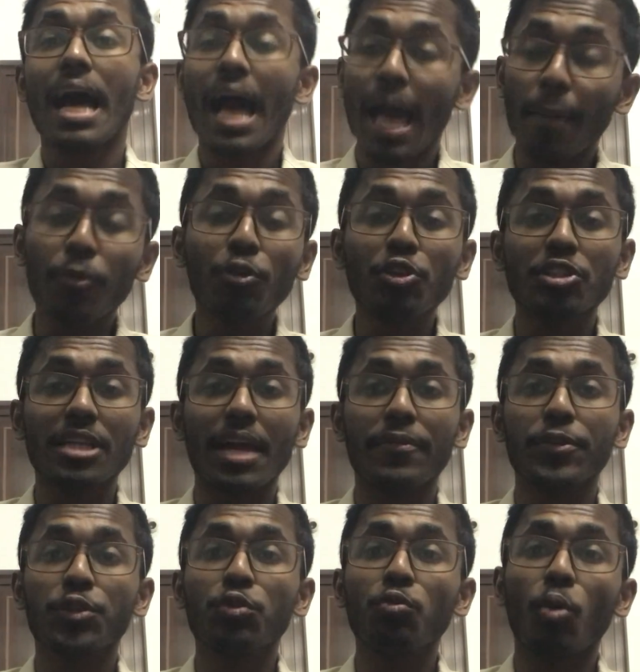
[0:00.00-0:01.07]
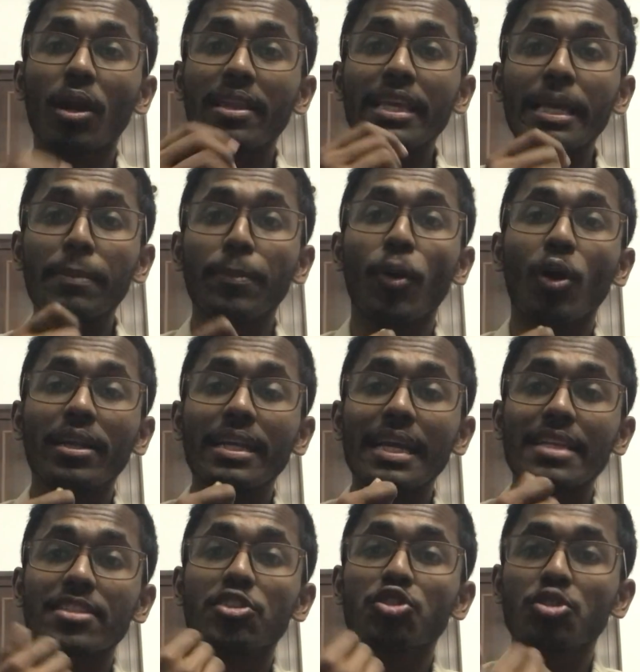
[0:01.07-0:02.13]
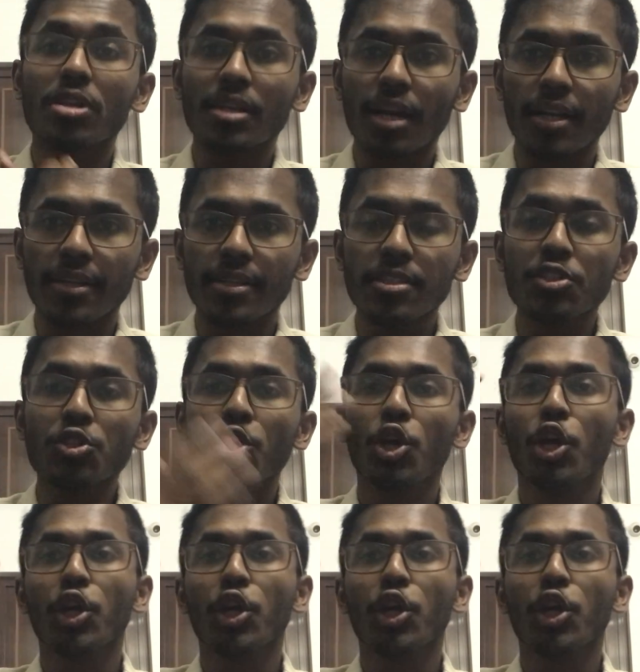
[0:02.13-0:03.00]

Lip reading: I'm going to share with you what are the important essential contents